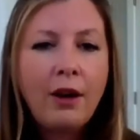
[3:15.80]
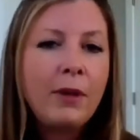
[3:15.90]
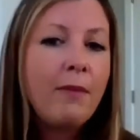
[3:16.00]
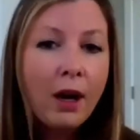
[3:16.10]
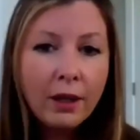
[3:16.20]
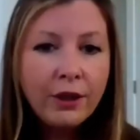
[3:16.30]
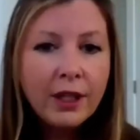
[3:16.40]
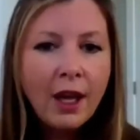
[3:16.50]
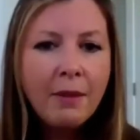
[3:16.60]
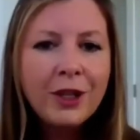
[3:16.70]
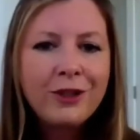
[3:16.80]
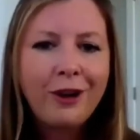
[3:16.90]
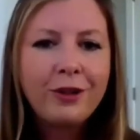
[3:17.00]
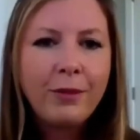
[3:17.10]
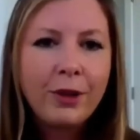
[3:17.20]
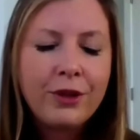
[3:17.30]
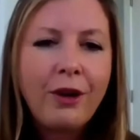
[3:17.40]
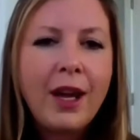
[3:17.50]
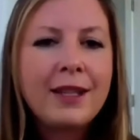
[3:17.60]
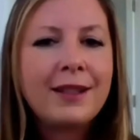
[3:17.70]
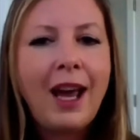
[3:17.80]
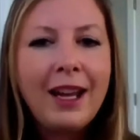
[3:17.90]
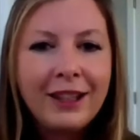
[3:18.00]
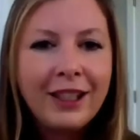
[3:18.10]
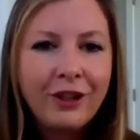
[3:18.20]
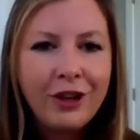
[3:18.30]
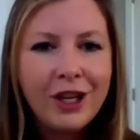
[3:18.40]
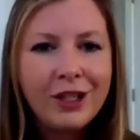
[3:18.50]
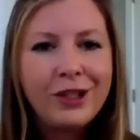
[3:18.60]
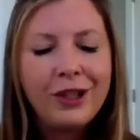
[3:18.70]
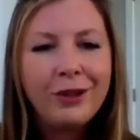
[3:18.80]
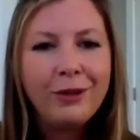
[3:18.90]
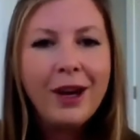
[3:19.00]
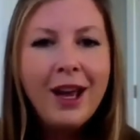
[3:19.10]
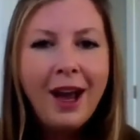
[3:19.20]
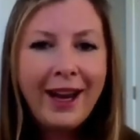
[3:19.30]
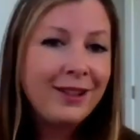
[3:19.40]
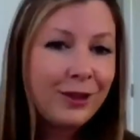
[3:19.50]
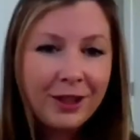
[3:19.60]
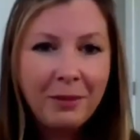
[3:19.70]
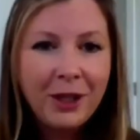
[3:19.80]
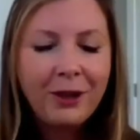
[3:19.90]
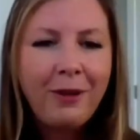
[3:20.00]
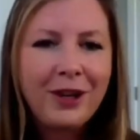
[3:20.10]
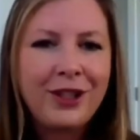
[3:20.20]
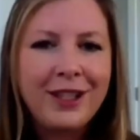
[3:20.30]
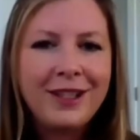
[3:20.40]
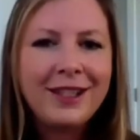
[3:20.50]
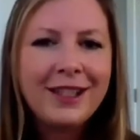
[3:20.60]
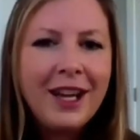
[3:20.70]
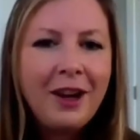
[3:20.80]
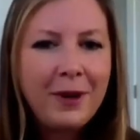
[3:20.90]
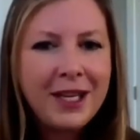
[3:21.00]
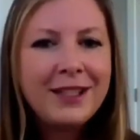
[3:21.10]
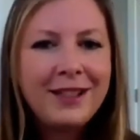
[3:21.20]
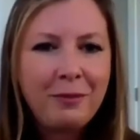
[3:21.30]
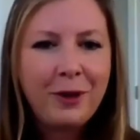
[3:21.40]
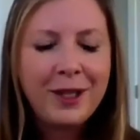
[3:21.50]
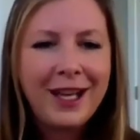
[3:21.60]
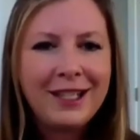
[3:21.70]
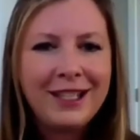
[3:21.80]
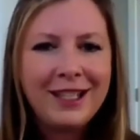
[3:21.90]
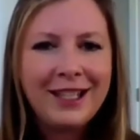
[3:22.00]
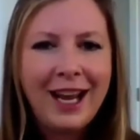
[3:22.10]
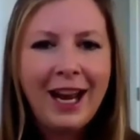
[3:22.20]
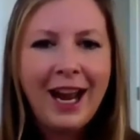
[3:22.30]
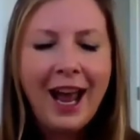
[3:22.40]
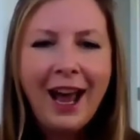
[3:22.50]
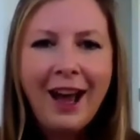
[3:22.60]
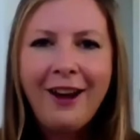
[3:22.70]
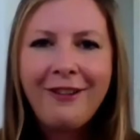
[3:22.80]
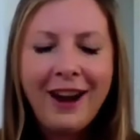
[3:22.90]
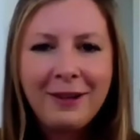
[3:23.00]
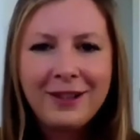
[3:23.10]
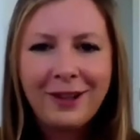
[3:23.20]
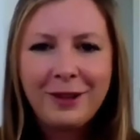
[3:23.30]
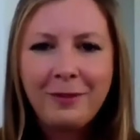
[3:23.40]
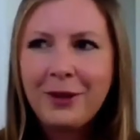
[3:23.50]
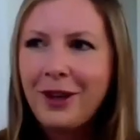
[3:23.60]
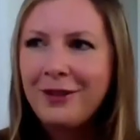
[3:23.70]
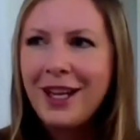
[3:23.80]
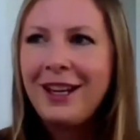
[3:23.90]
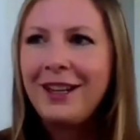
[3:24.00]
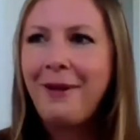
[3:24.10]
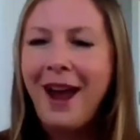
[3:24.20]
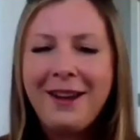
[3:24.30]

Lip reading: and I'll be monitoring them. And Dr. Moshaw has kindly agreed to answer some of your questions when he's done presenting today. All right, Dr. Moshaw, take